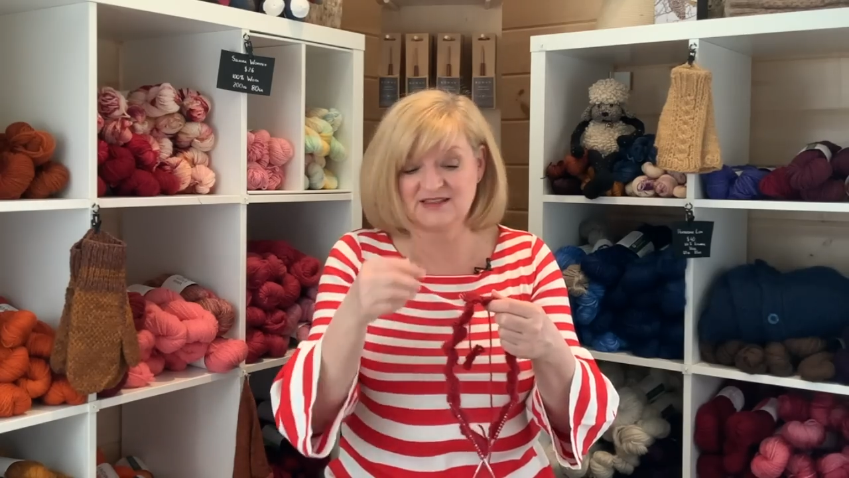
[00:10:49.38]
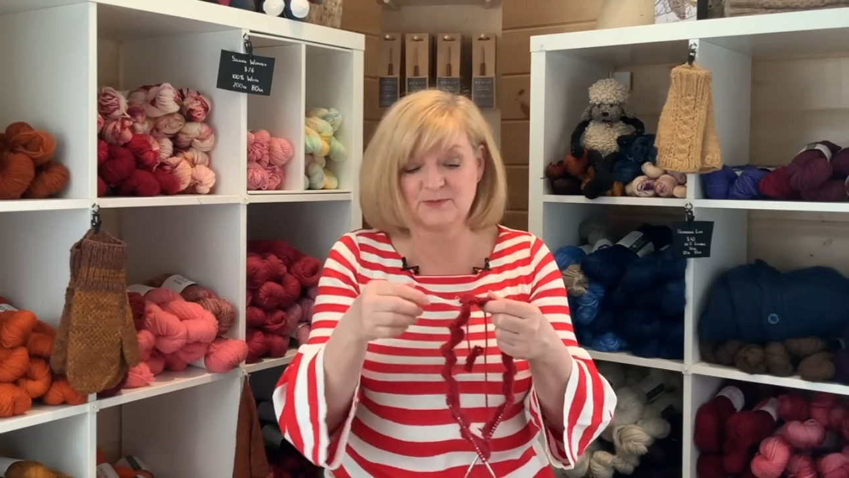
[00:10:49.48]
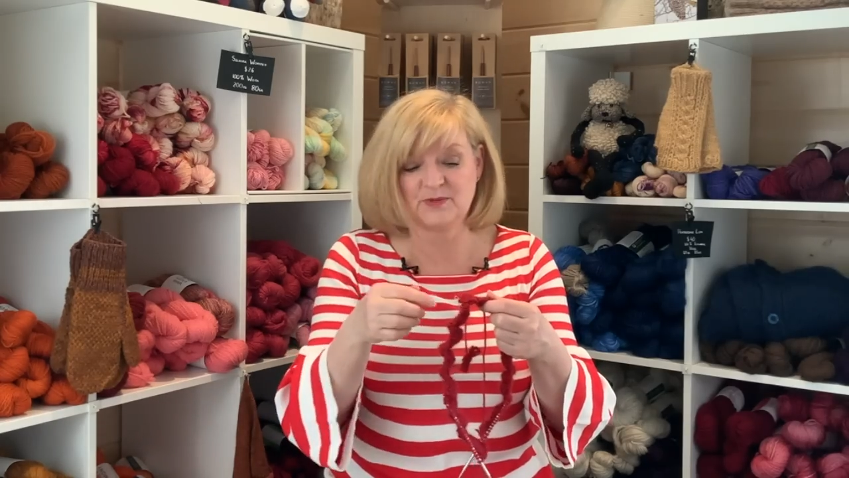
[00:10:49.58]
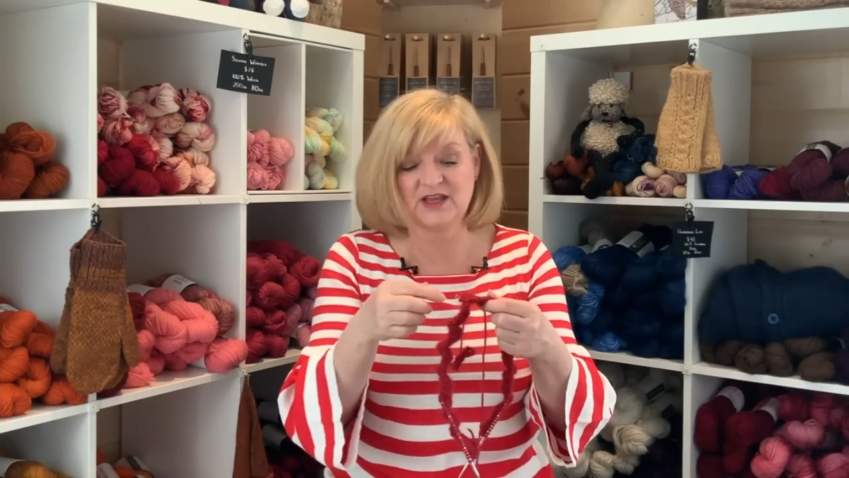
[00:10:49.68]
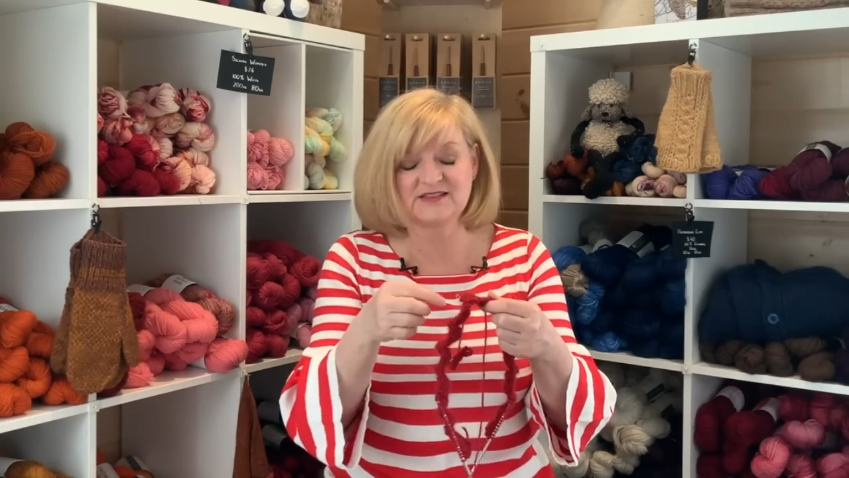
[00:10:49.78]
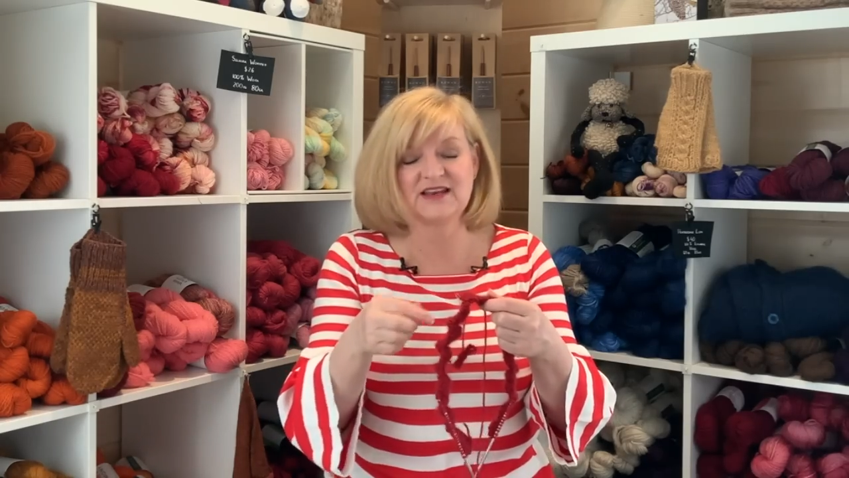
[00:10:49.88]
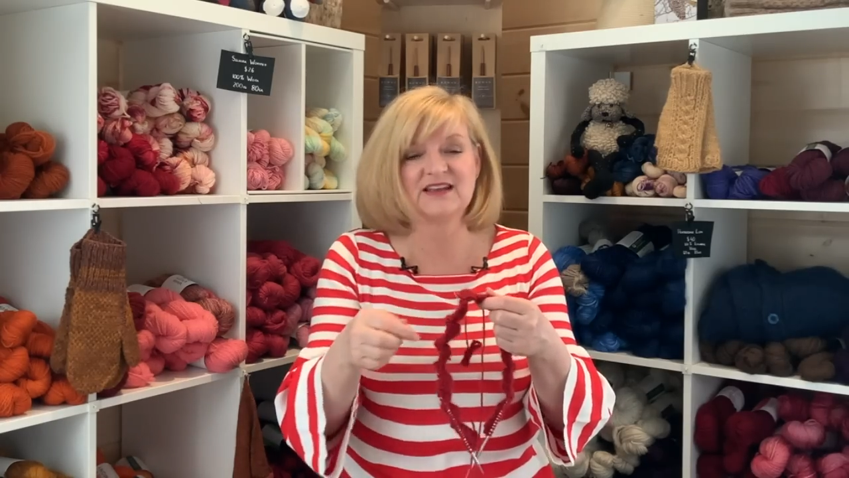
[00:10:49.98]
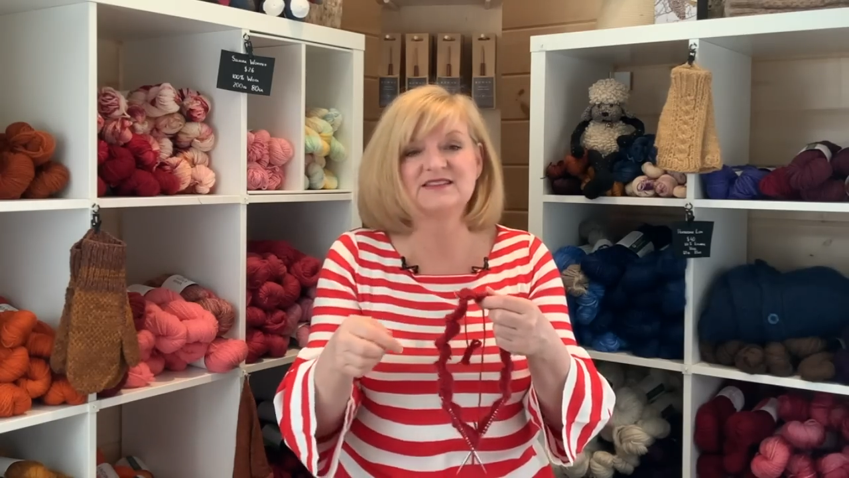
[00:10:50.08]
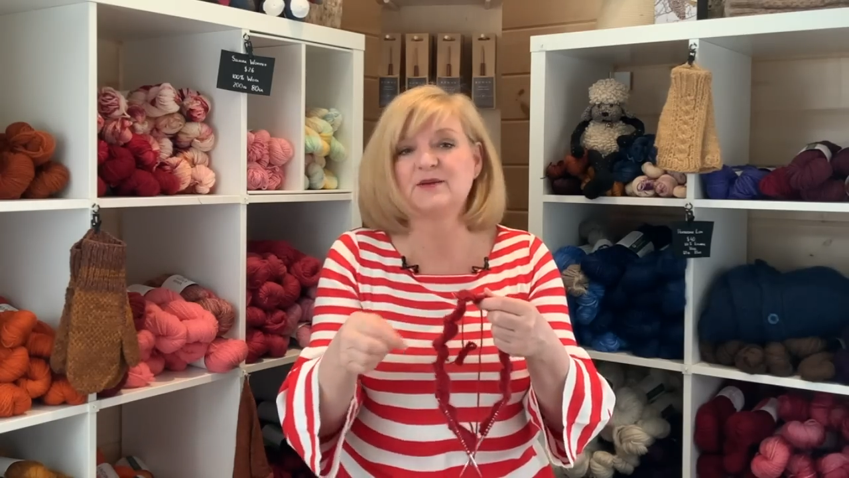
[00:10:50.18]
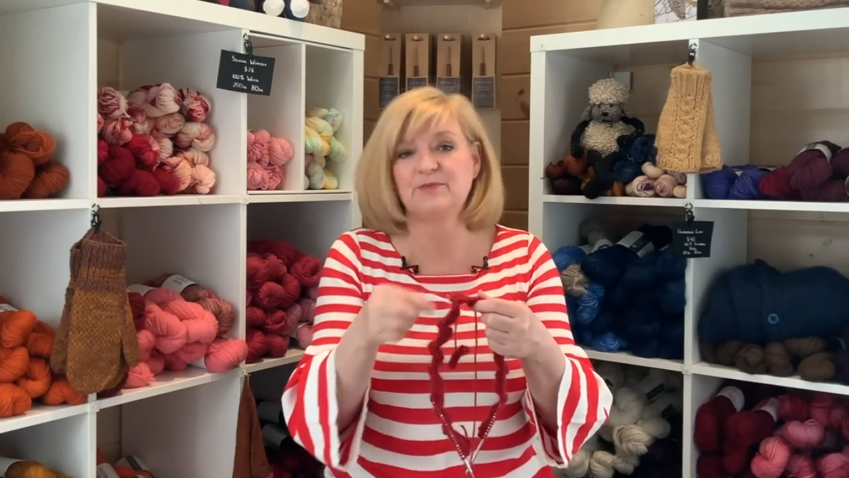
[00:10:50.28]
Because it
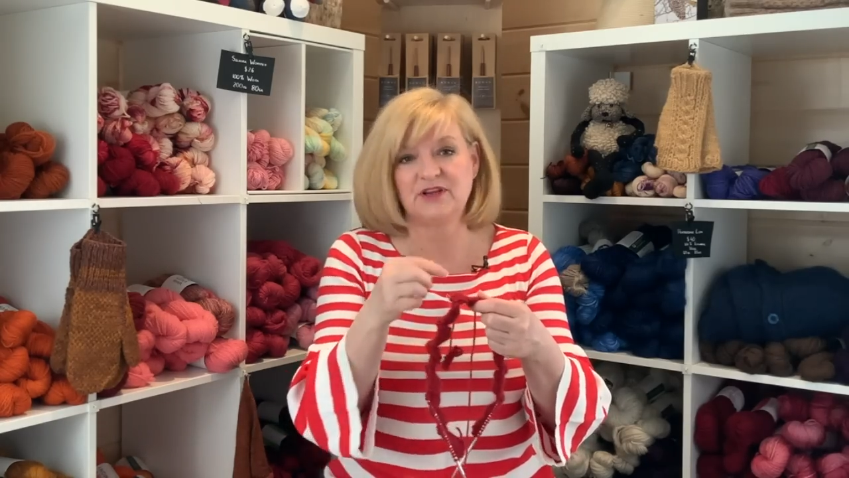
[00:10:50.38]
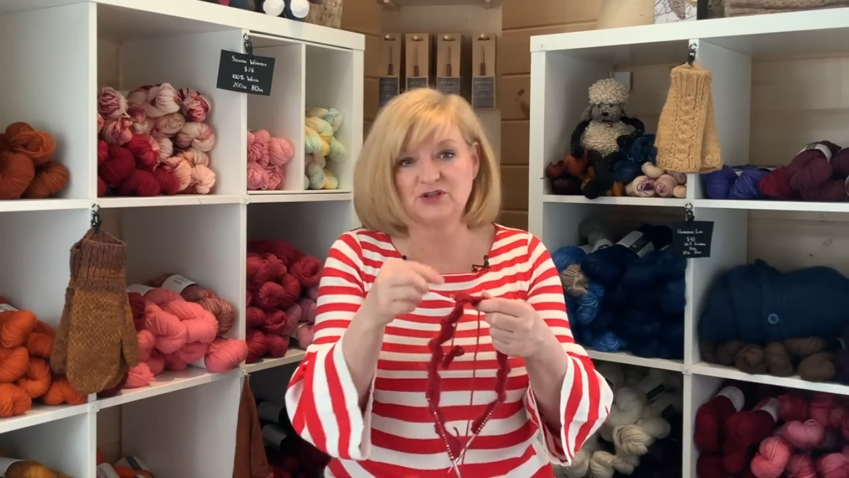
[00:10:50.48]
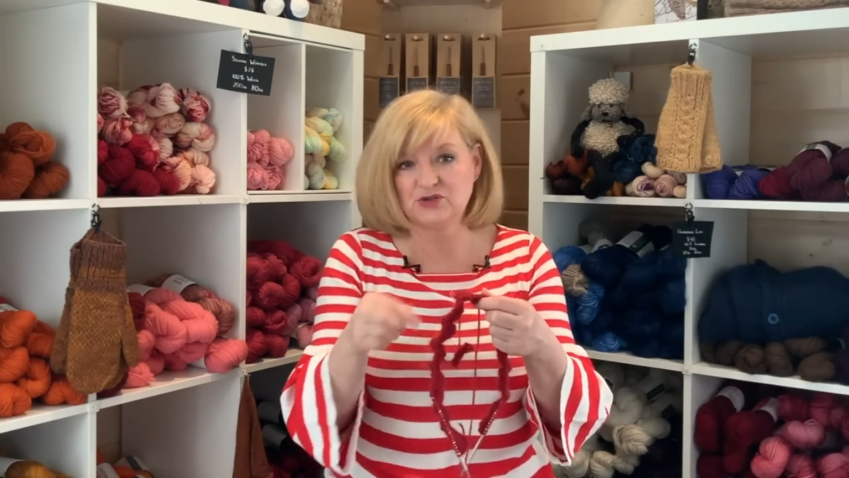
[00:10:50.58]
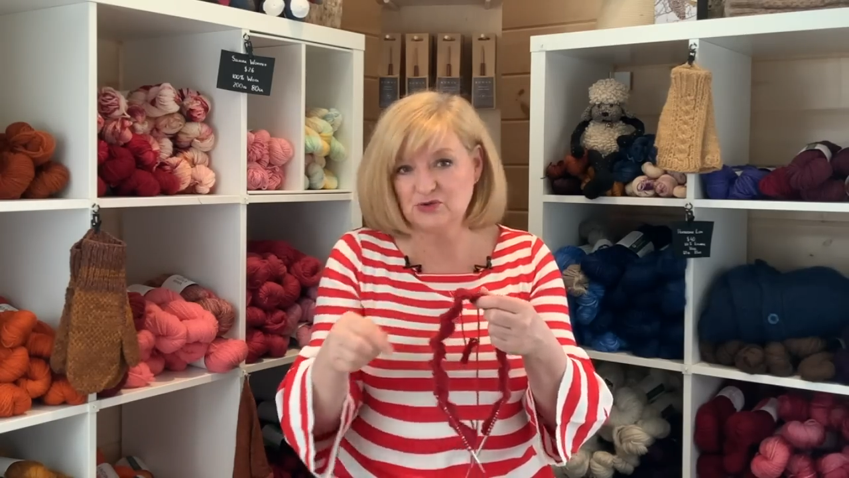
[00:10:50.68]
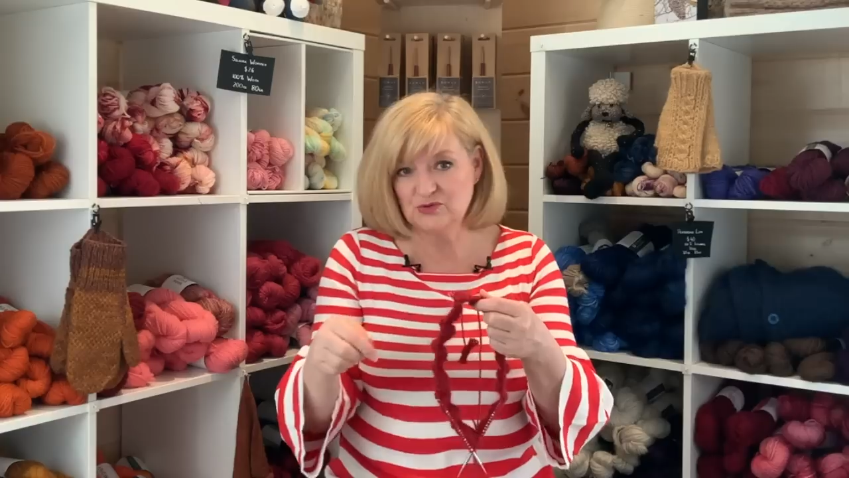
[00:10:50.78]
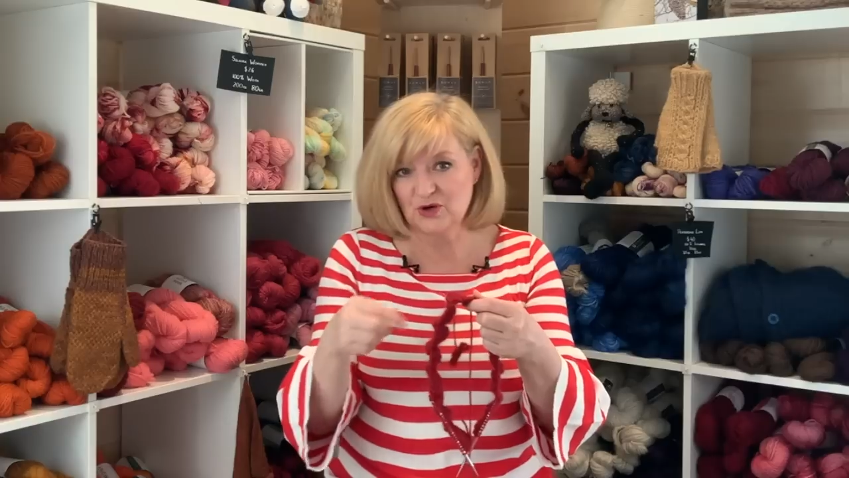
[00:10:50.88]
ends up being two